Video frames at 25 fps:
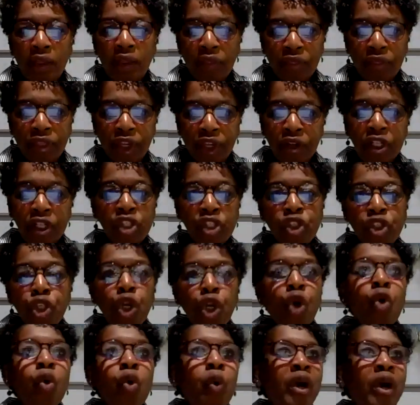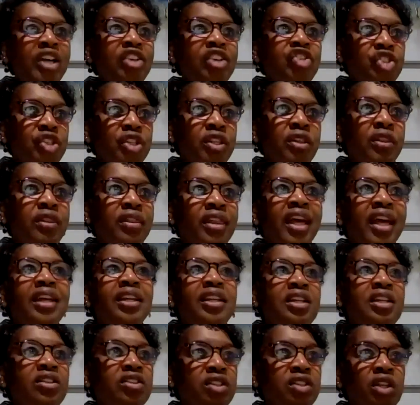there is no question that
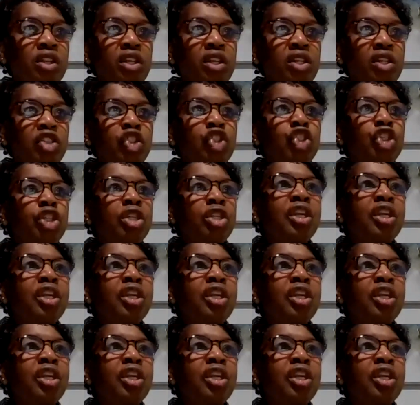should